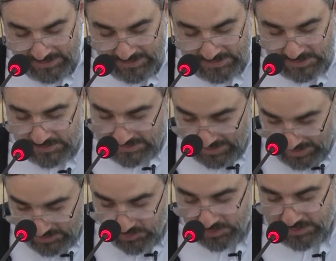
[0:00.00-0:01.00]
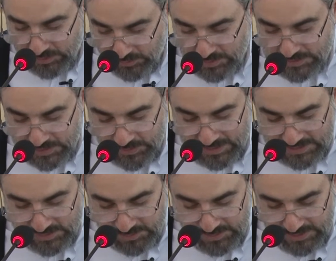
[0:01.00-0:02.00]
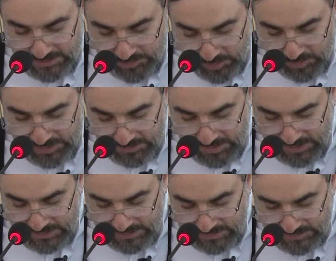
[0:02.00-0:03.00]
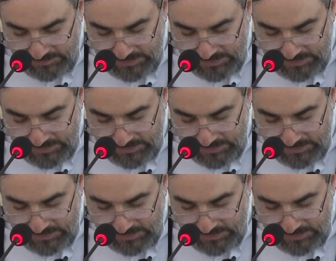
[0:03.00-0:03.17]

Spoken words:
So this hierarchy also has to be borne in mind.